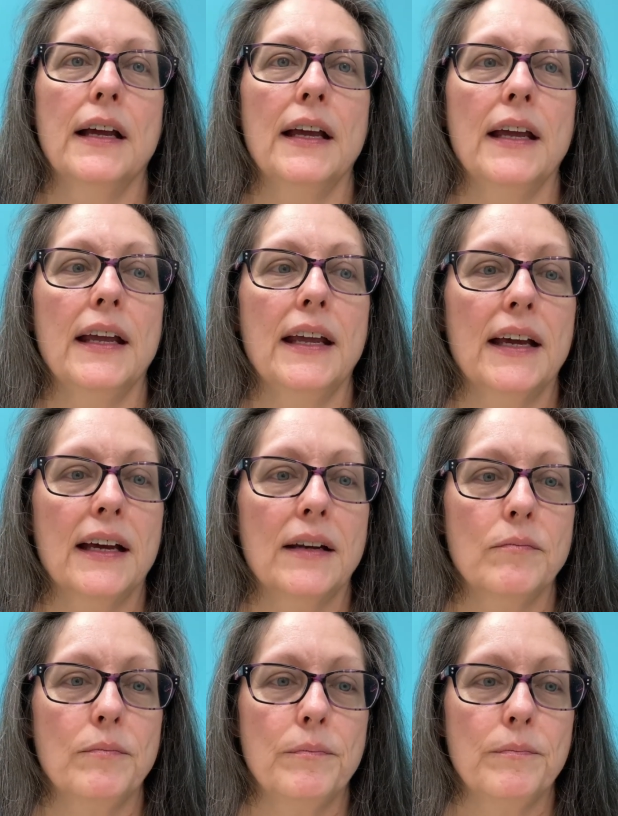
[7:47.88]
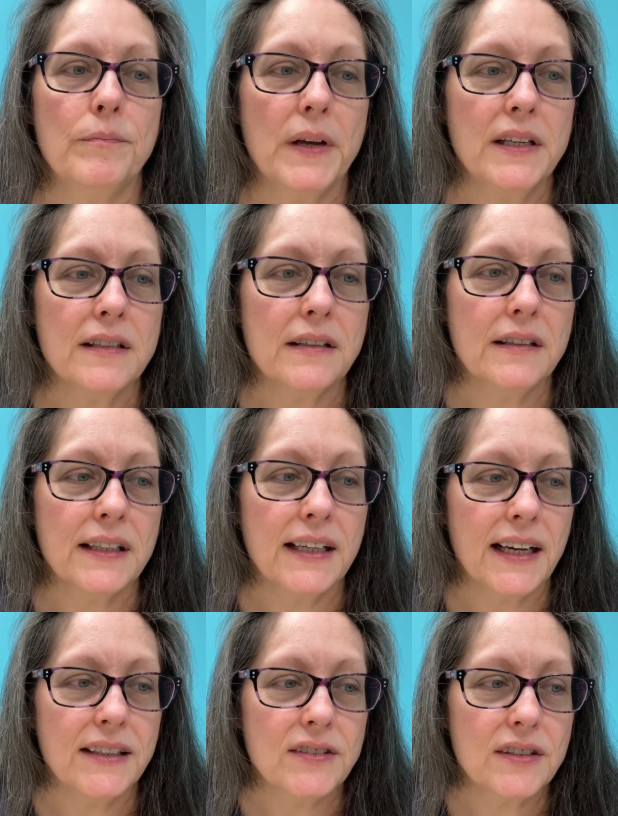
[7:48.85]
And basically
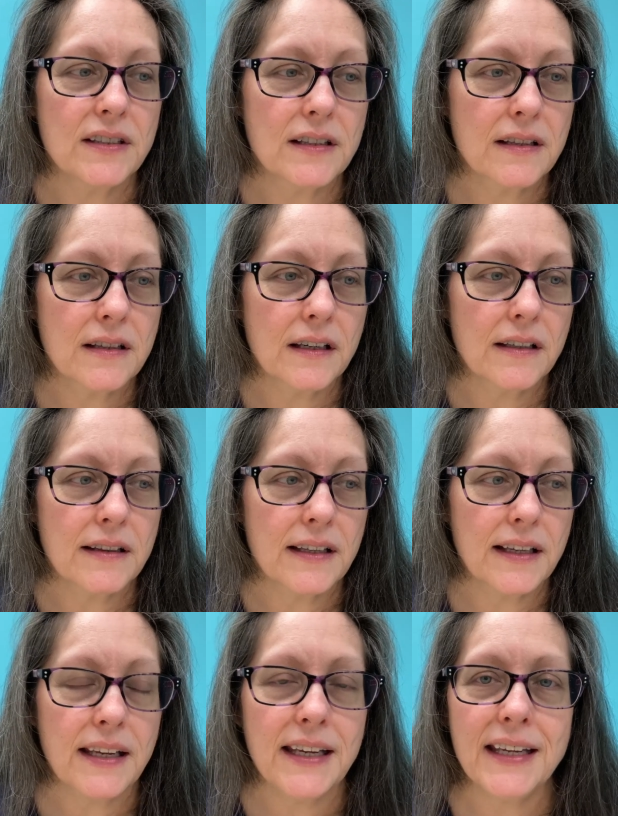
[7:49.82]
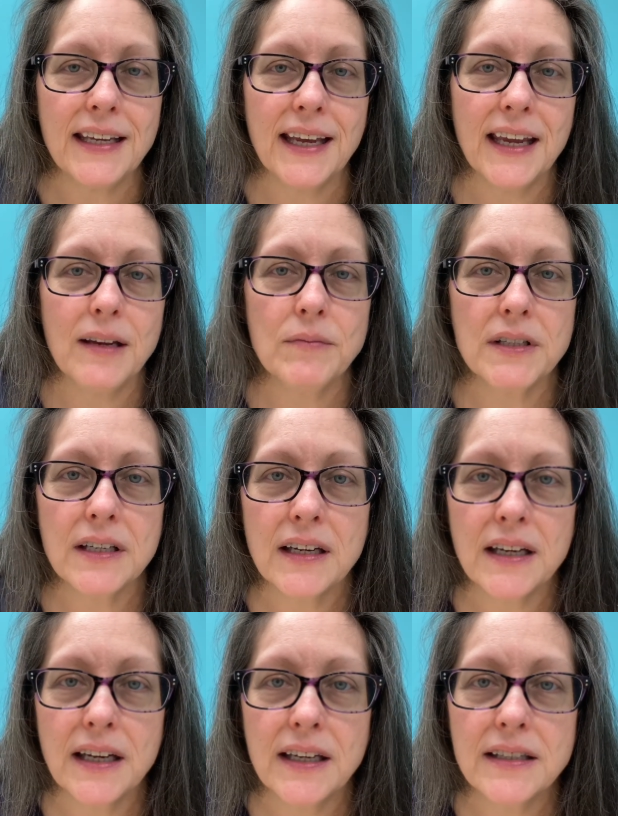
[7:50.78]
I just thought that he came to
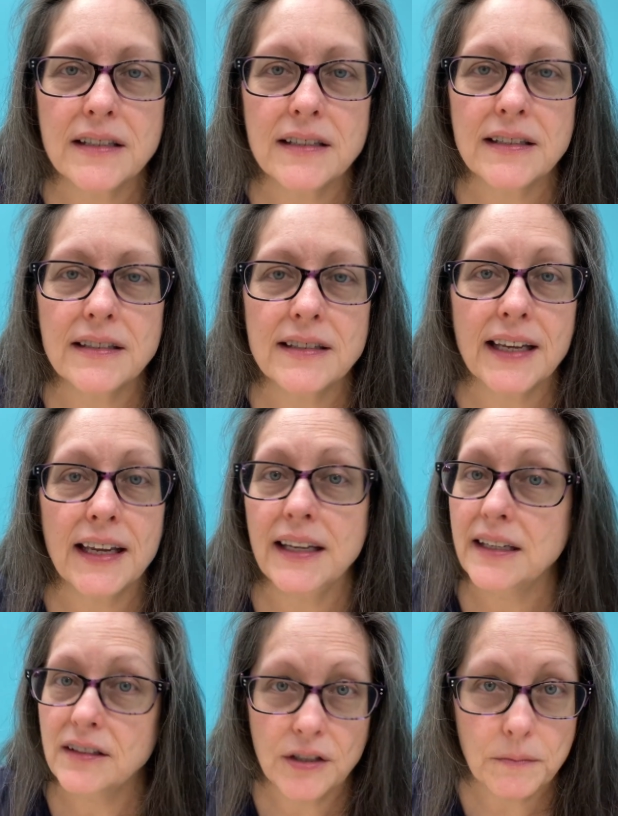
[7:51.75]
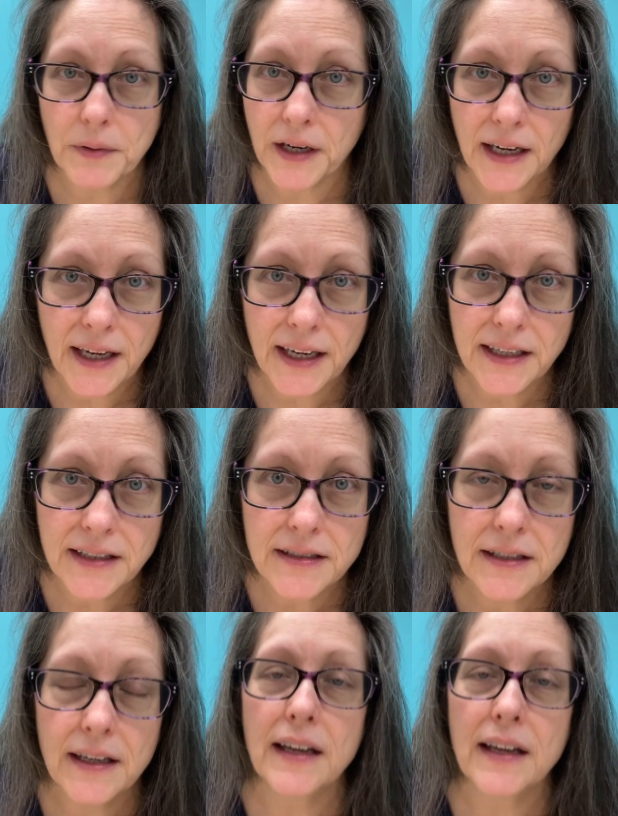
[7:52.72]
us to say his goodbyes